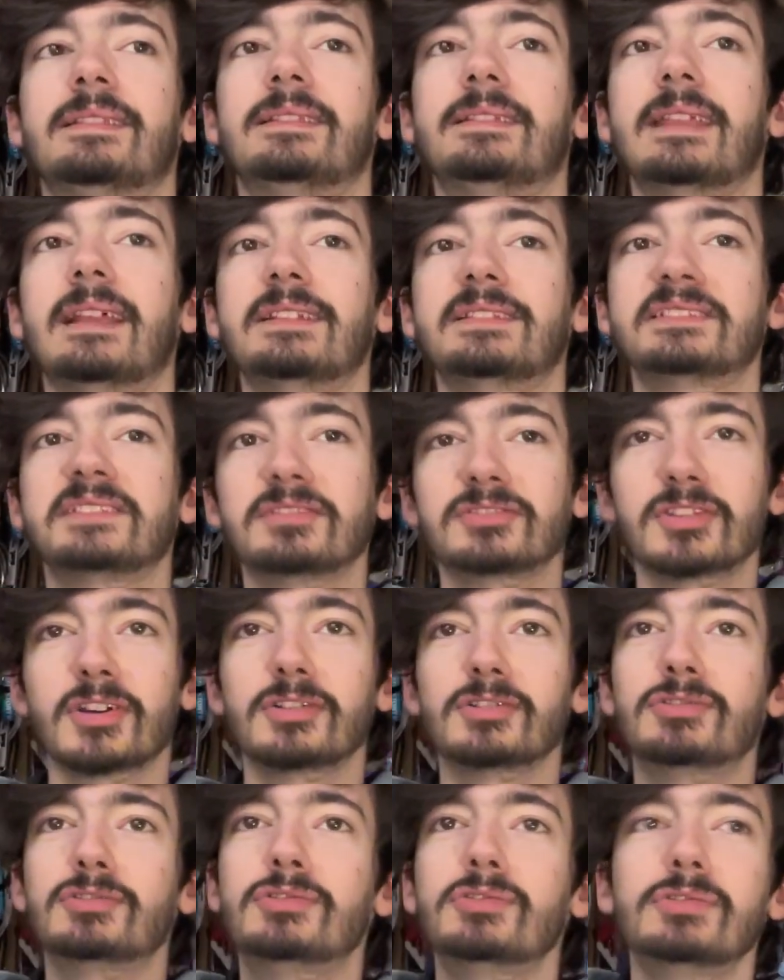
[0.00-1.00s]
That's such
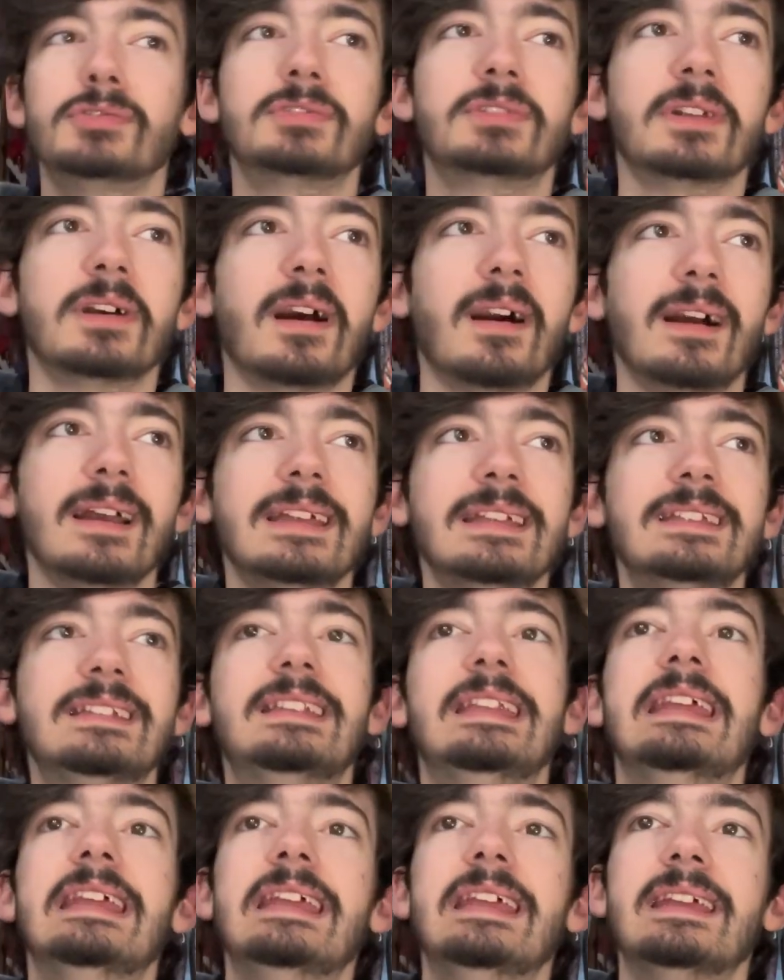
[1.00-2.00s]
a good
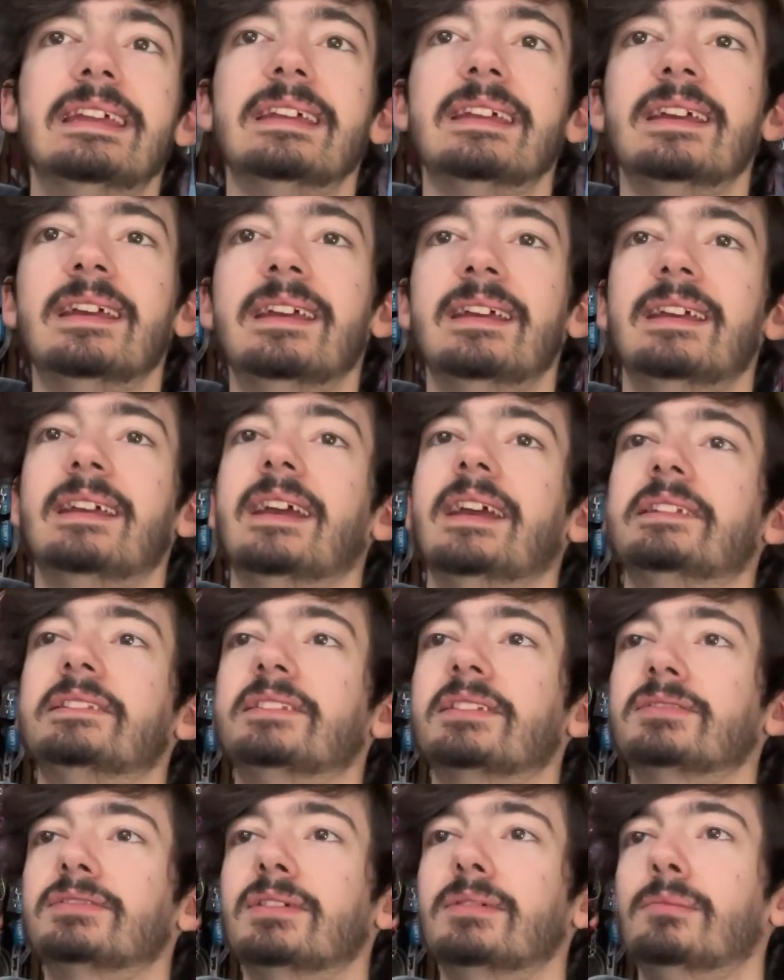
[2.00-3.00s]
idea. And
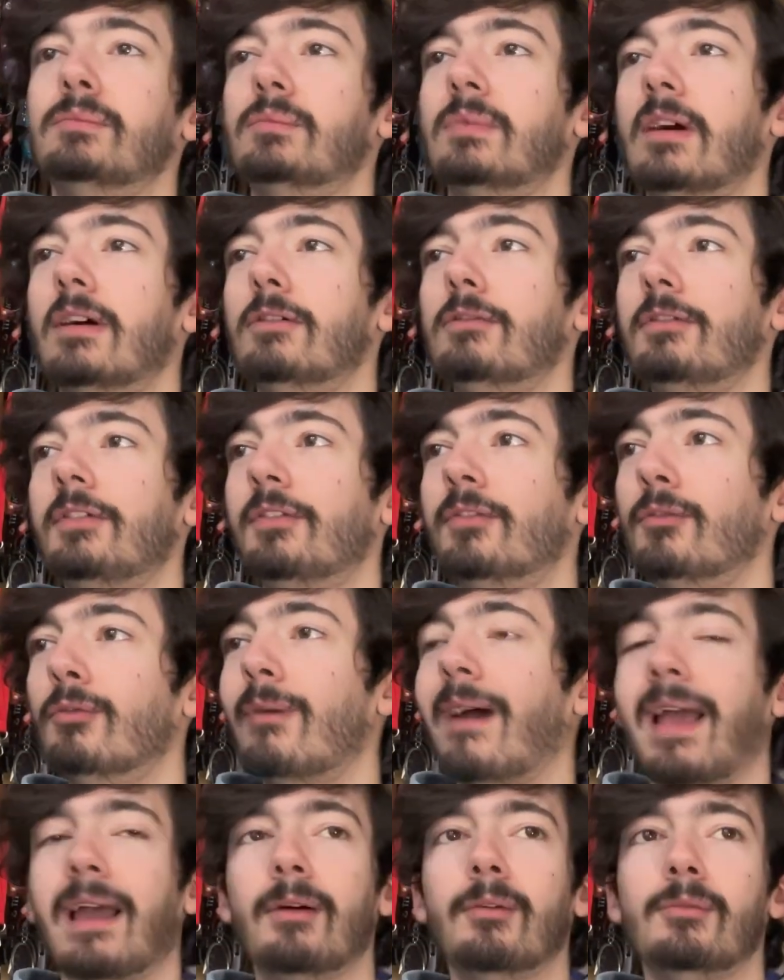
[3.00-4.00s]
such a well
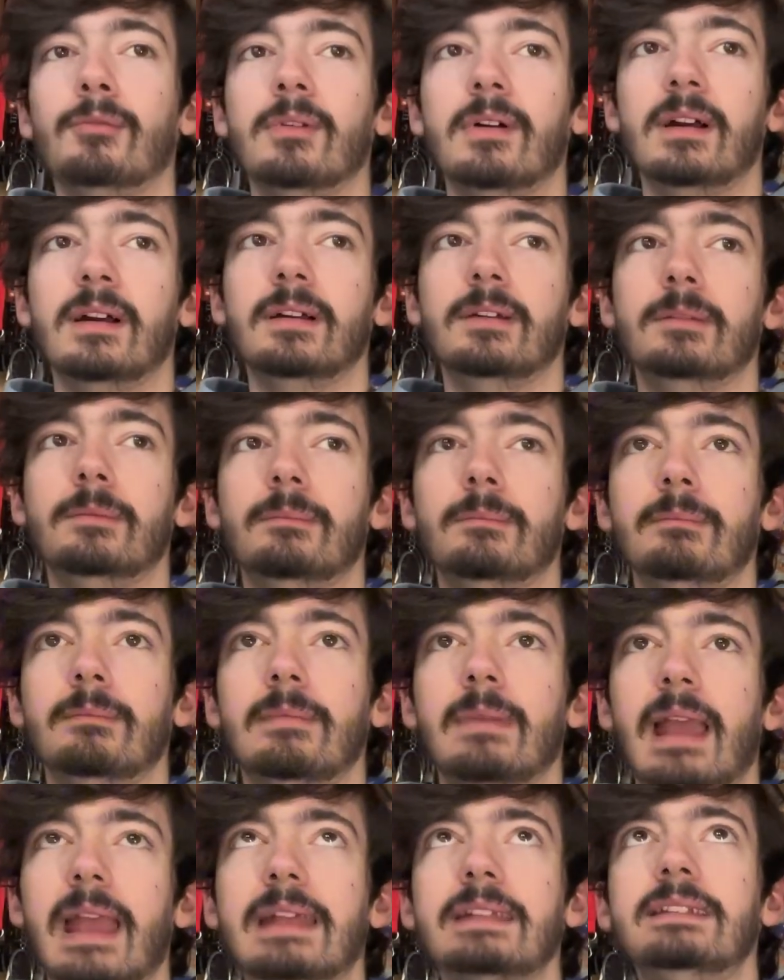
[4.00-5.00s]
thought out
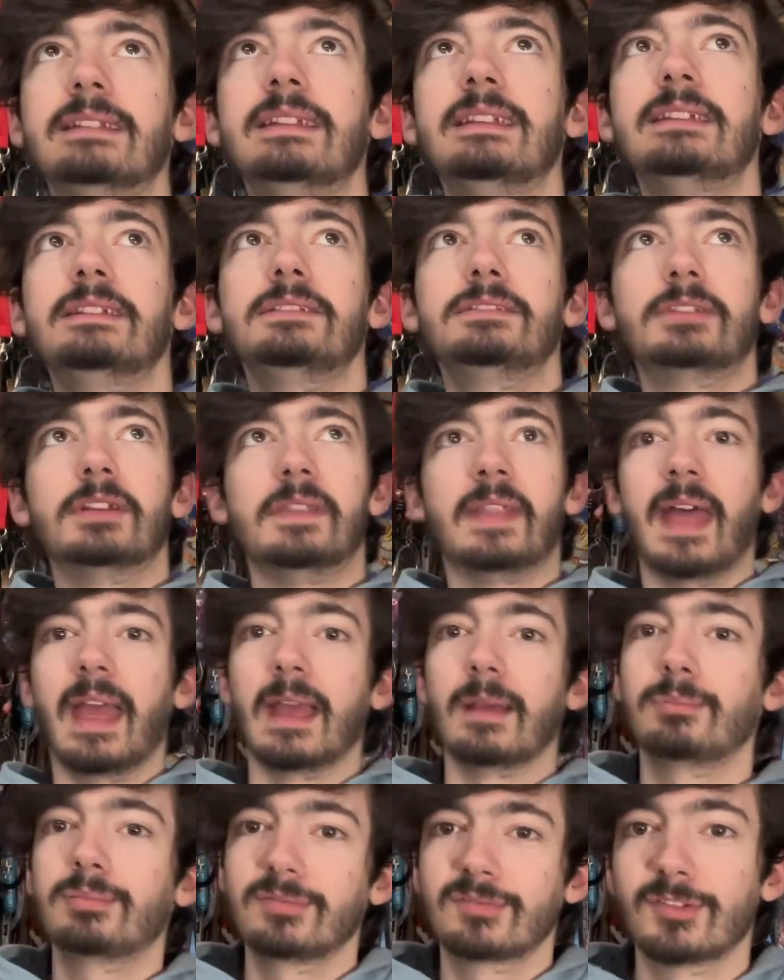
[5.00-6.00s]
ending to that
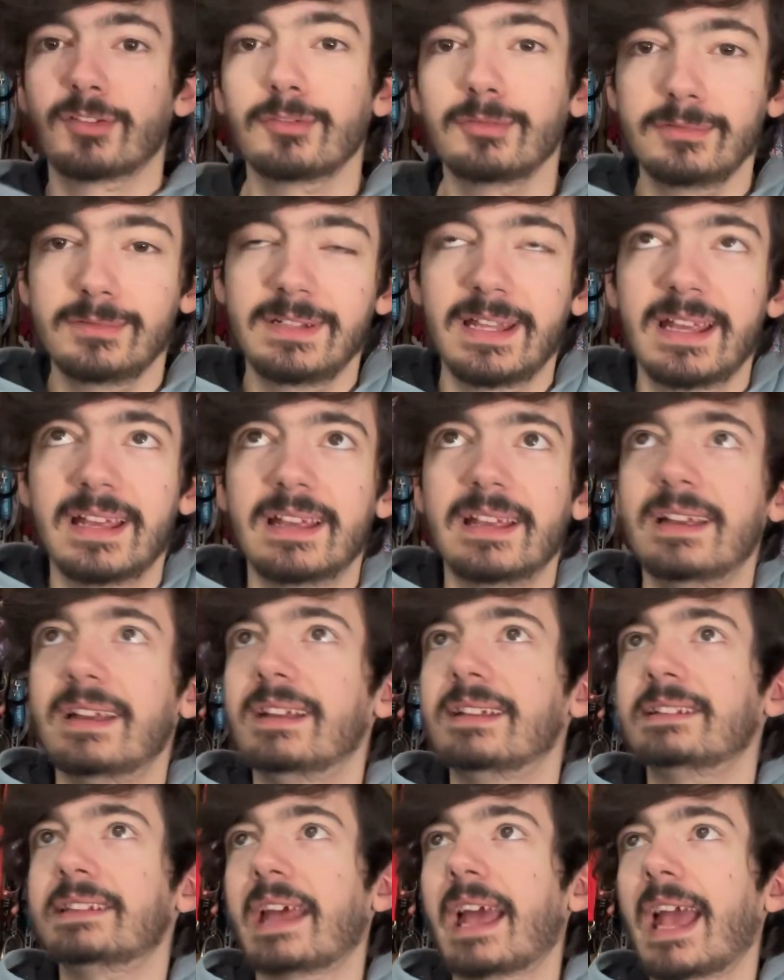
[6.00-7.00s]
episode.
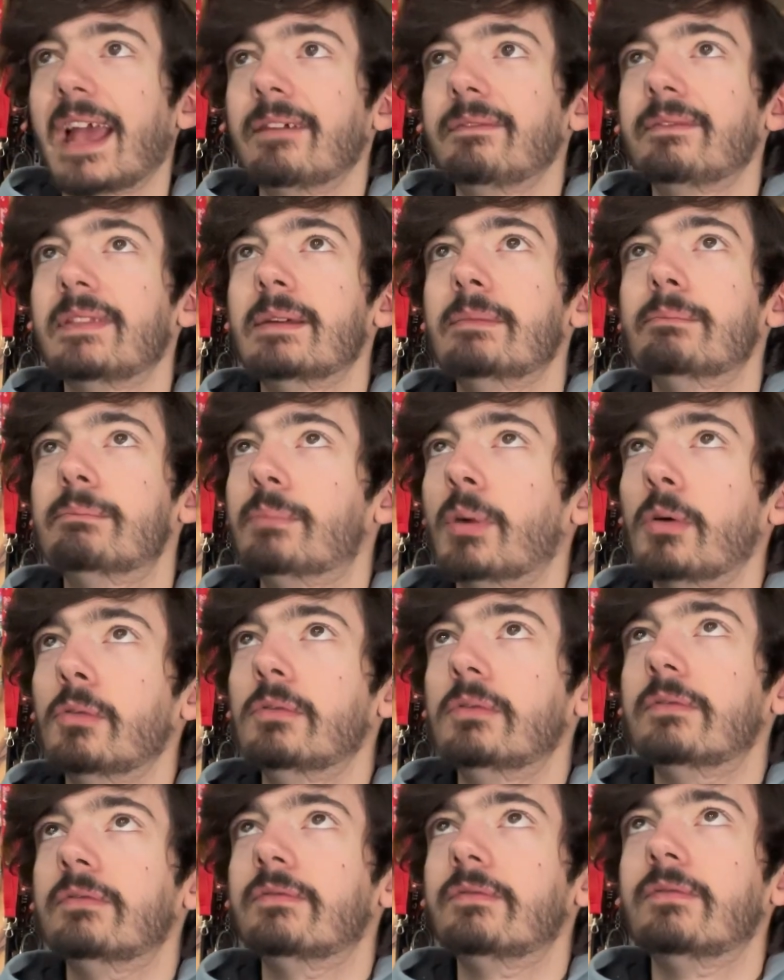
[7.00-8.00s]
To have them both.